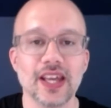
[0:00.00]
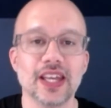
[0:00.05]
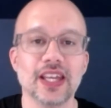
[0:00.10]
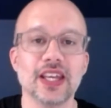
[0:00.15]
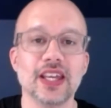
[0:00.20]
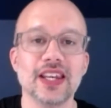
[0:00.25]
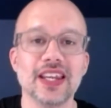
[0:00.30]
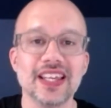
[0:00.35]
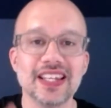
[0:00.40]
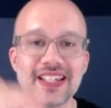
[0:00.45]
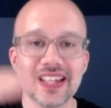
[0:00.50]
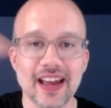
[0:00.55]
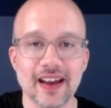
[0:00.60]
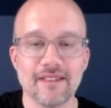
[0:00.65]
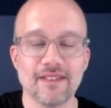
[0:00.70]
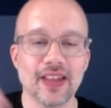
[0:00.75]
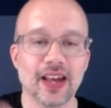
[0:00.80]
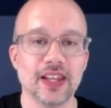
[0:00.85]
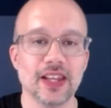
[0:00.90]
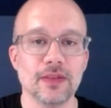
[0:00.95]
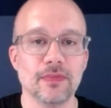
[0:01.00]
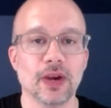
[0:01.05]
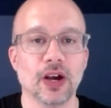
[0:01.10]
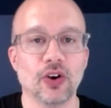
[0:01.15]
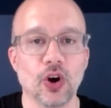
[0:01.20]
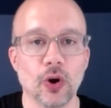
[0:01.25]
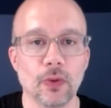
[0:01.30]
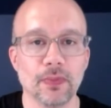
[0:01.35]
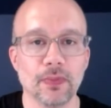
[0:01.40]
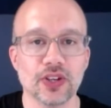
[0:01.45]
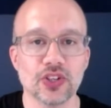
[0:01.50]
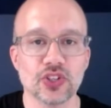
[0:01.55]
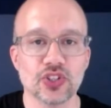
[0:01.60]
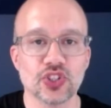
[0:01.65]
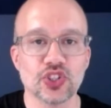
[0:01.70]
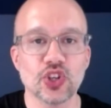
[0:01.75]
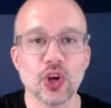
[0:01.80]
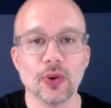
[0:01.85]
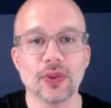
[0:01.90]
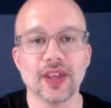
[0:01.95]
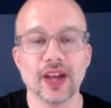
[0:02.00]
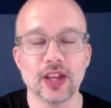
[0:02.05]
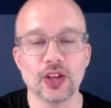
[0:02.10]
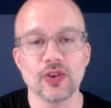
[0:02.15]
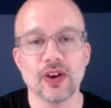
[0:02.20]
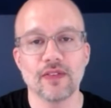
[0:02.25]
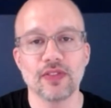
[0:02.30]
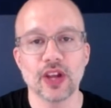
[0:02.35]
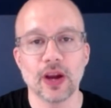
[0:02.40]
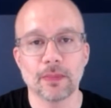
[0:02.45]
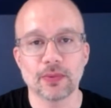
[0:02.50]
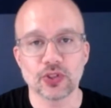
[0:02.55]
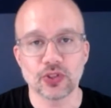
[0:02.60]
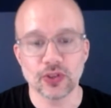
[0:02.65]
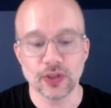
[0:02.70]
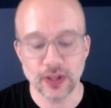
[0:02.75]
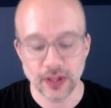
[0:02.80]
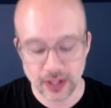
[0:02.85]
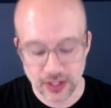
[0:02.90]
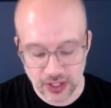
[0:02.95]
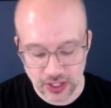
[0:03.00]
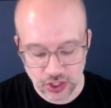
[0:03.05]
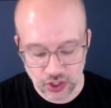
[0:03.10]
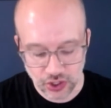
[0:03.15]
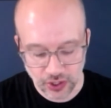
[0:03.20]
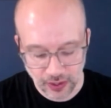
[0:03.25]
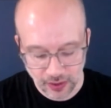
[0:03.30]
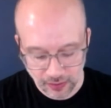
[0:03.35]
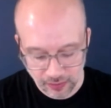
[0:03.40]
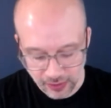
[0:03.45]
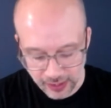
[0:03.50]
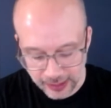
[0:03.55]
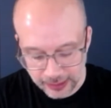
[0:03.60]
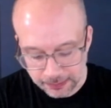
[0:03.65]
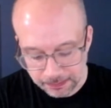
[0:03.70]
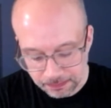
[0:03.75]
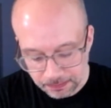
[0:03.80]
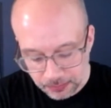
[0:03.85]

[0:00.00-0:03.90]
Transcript: You need to have that email open so that you have the opportunity to teach and invite.